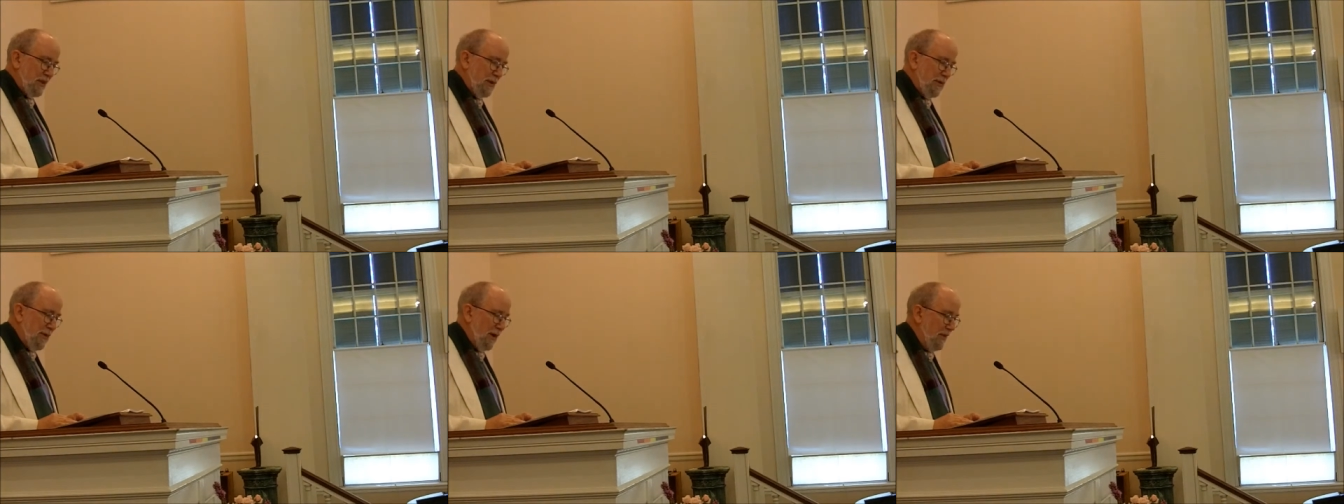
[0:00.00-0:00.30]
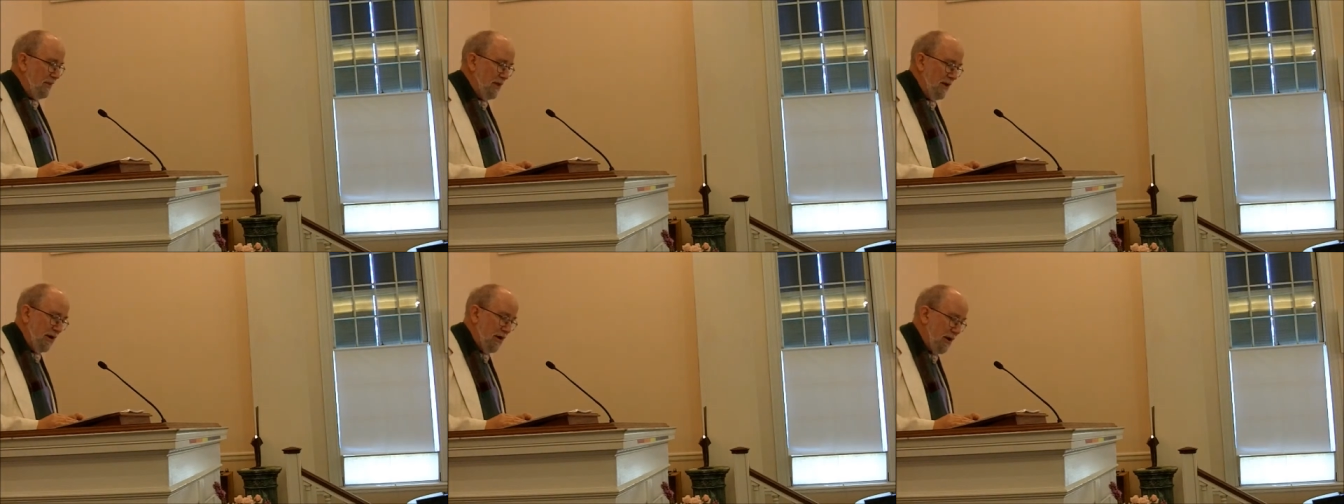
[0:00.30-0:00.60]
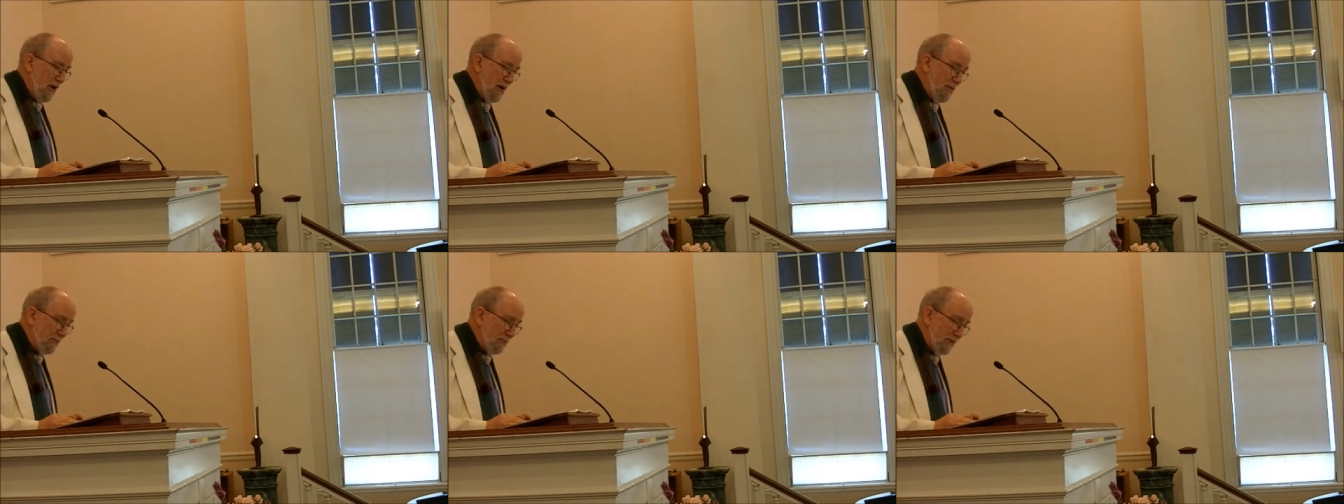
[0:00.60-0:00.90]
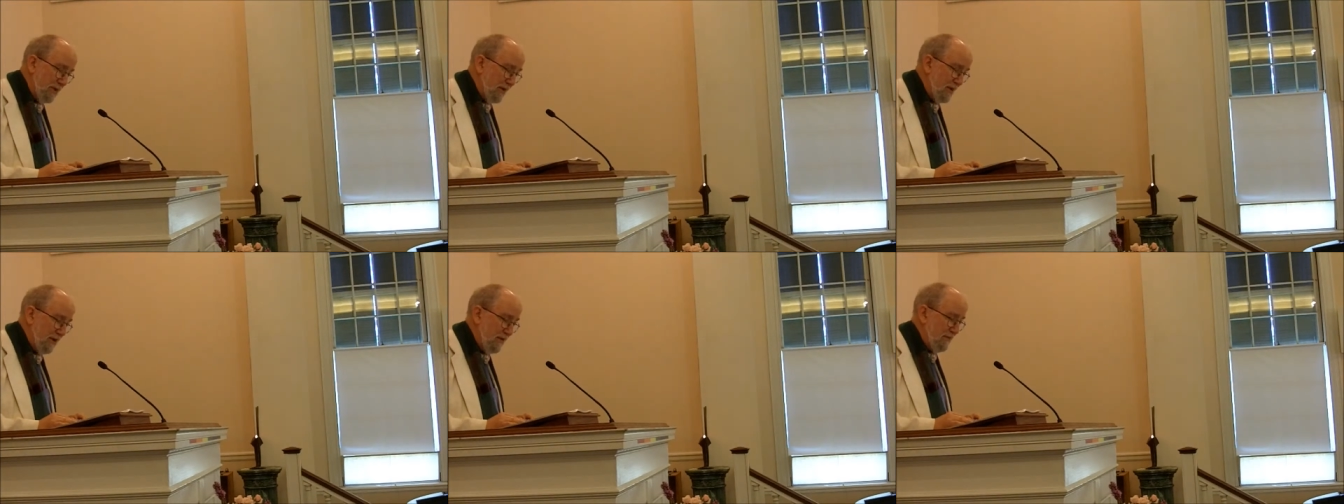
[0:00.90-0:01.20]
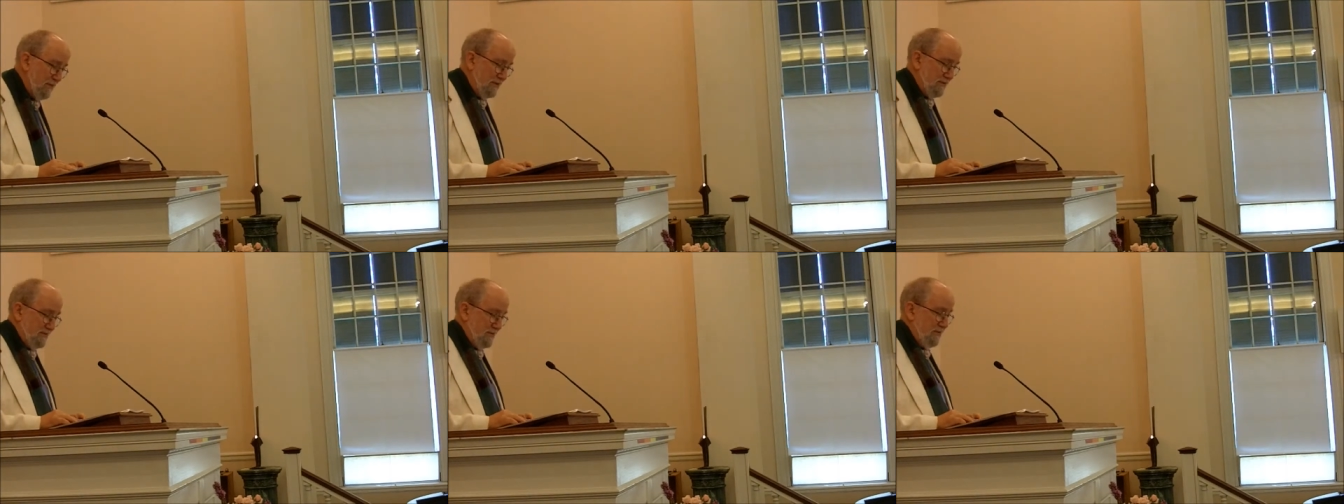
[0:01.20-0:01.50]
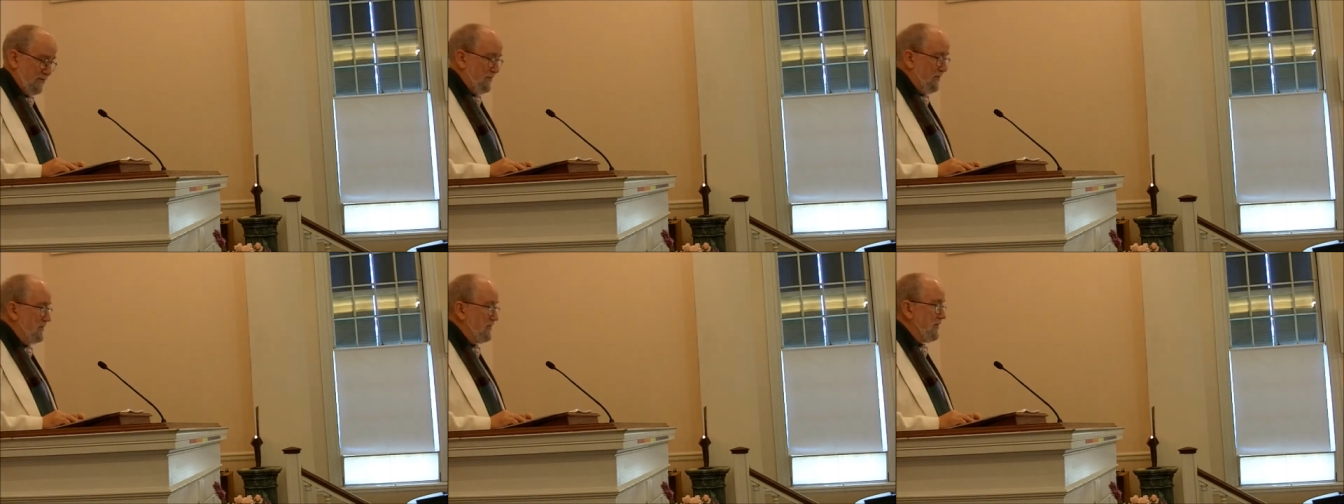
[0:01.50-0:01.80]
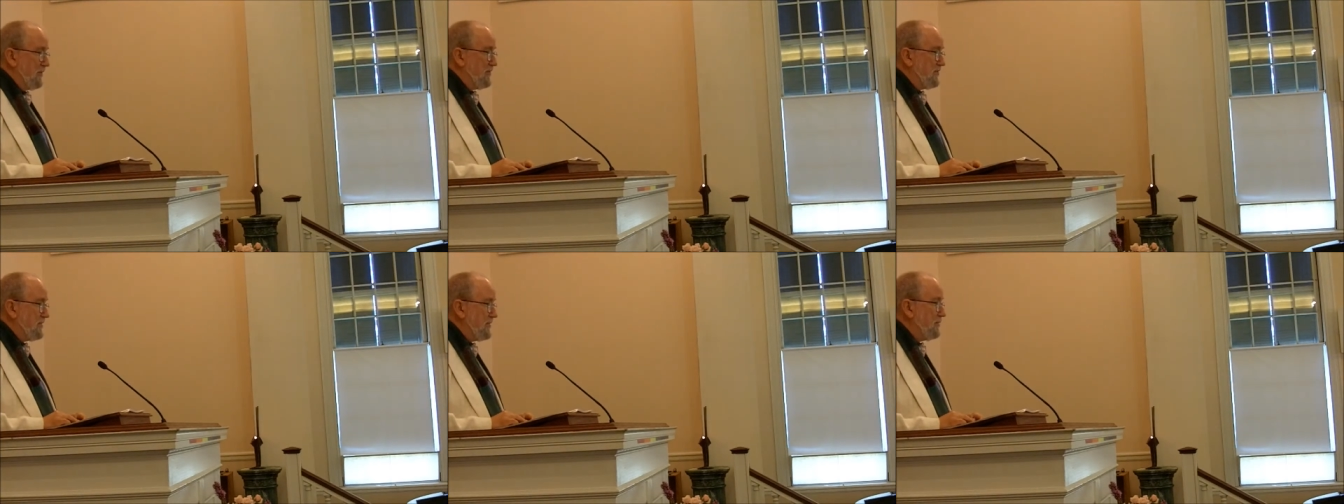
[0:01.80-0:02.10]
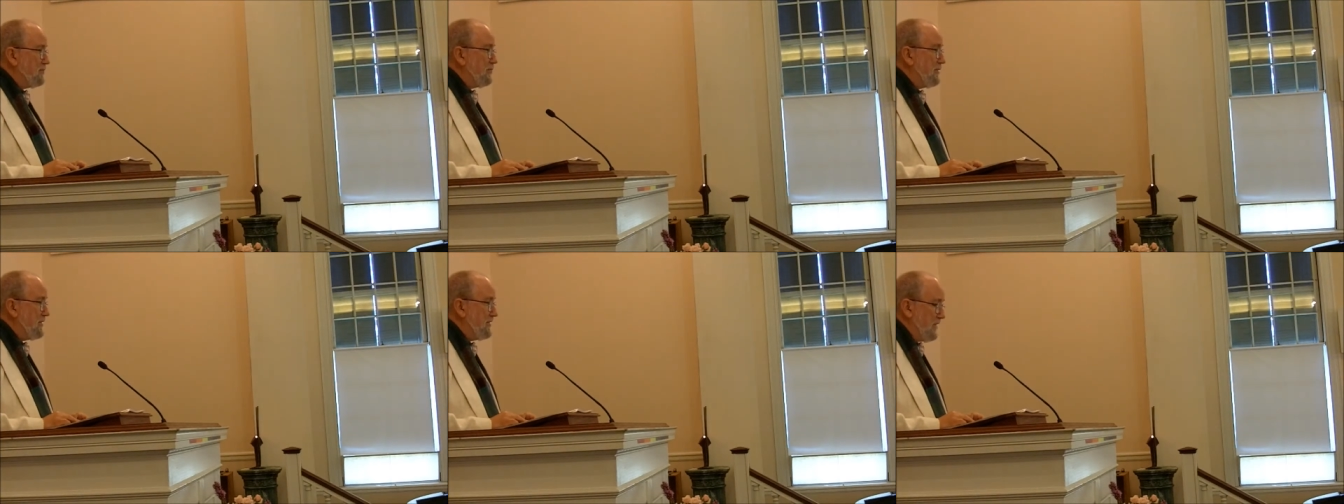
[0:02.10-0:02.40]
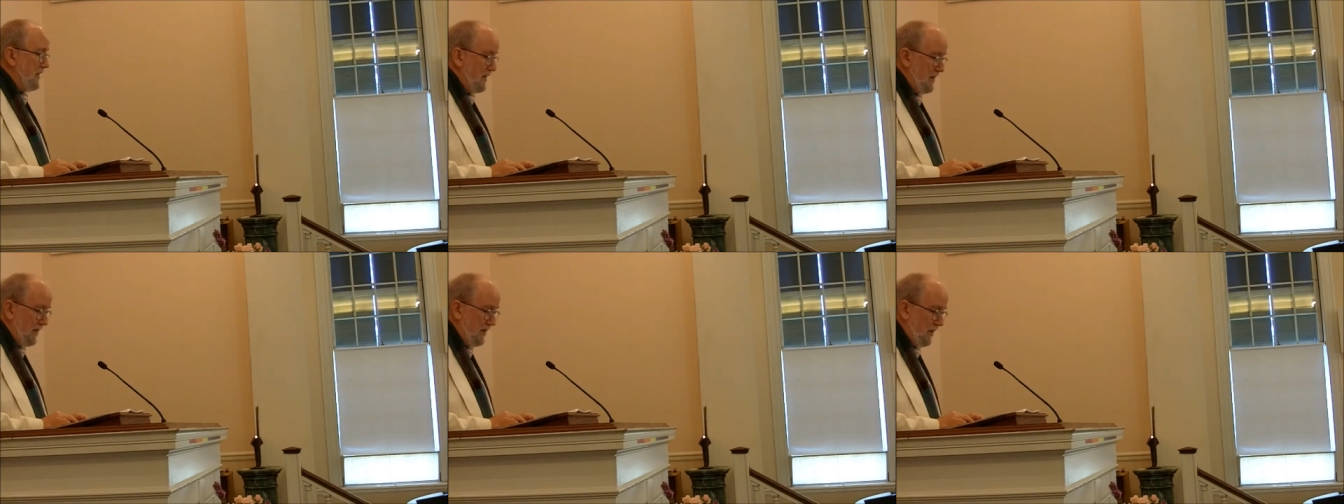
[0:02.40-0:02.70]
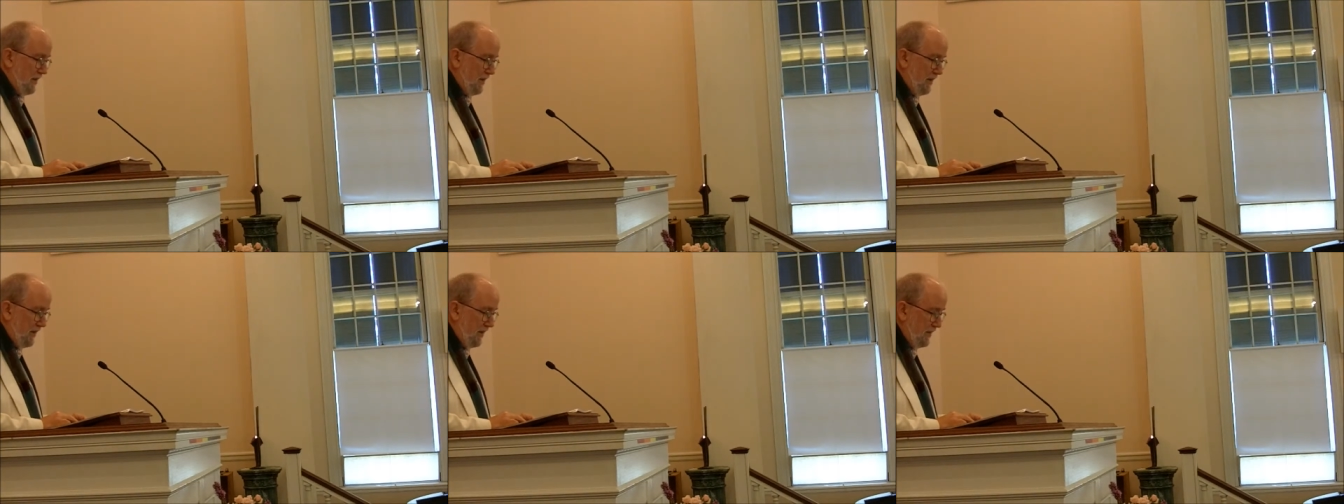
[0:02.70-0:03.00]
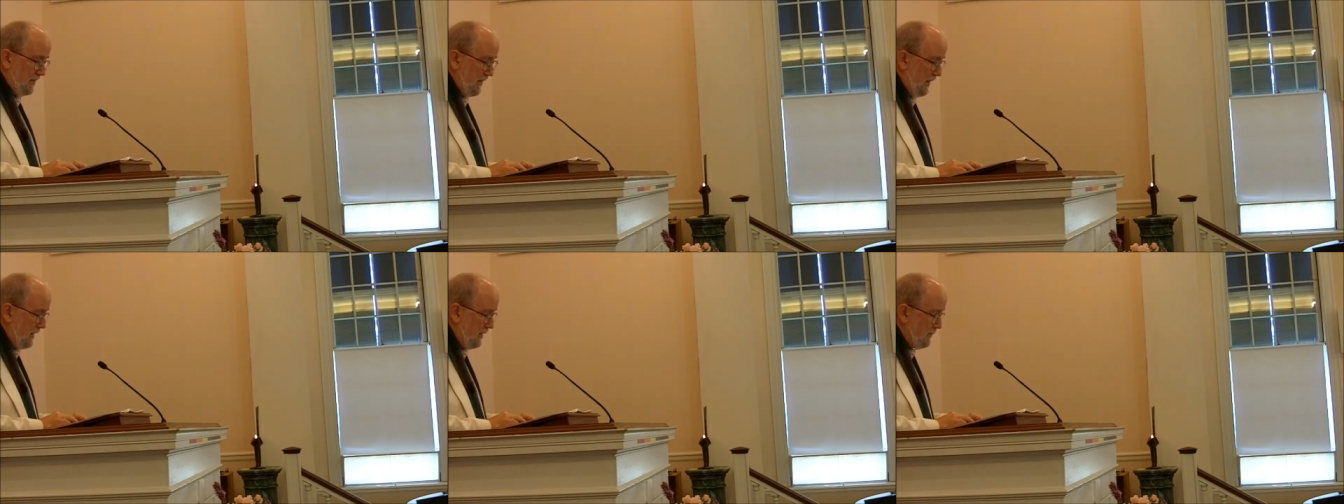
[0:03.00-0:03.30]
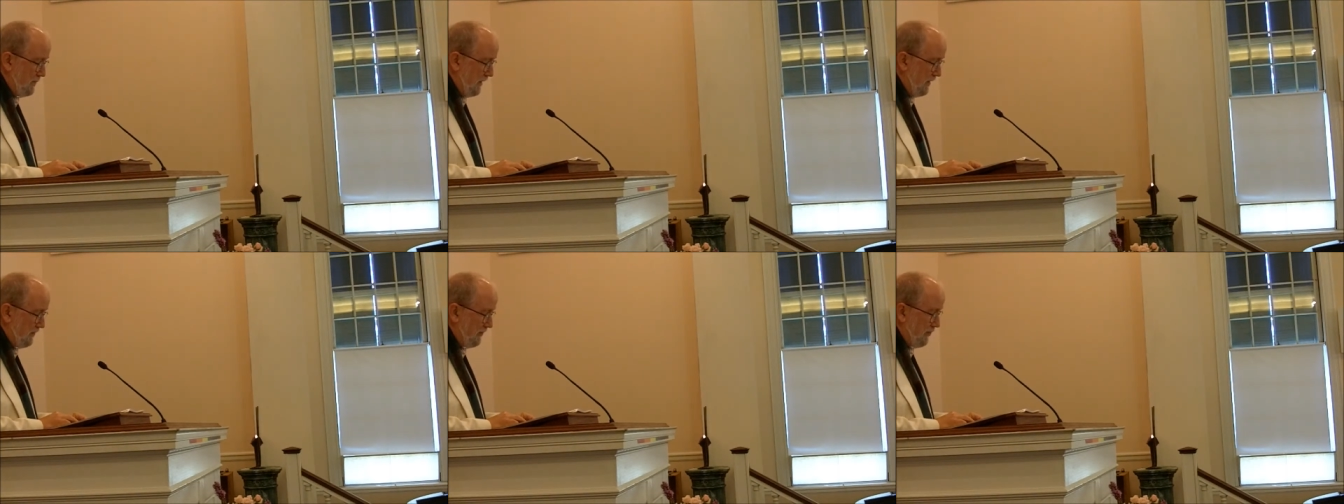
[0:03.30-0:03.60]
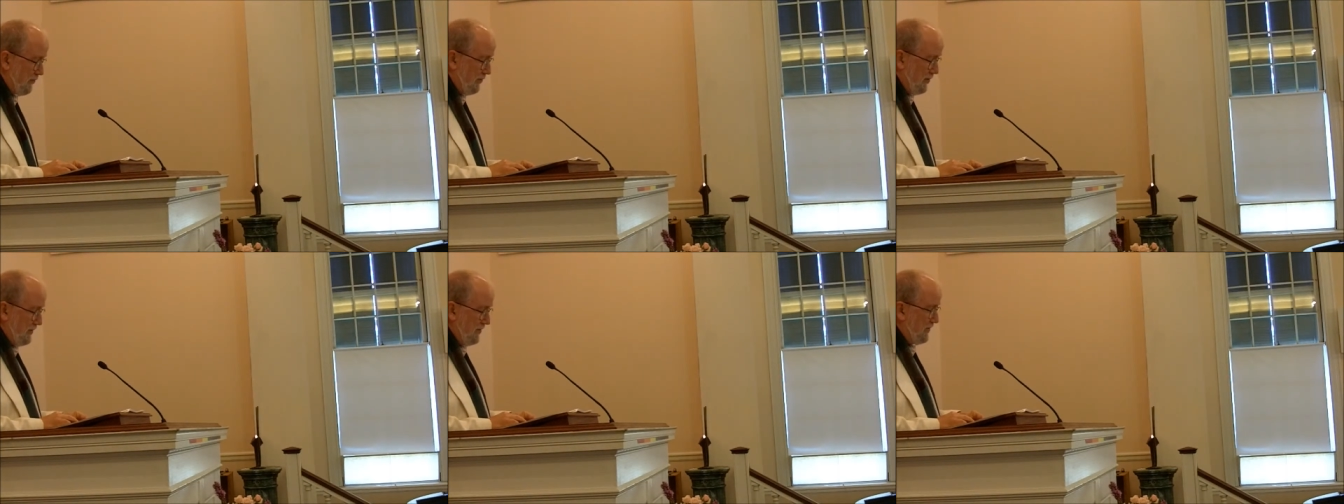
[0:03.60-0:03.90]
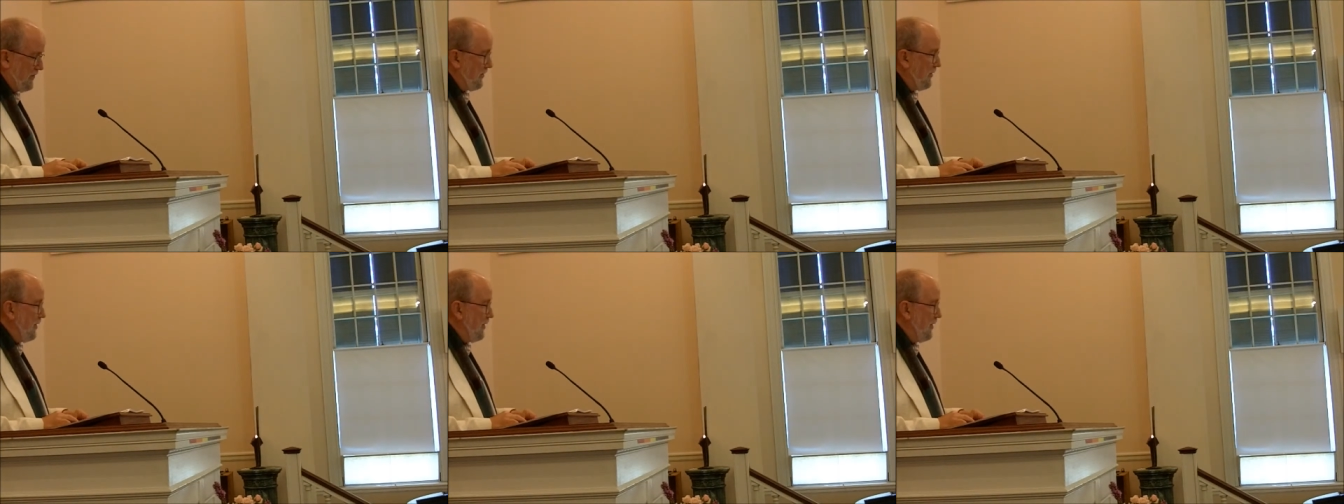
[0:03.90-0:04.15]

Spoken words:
While there are plenty of instances of simply taking land by force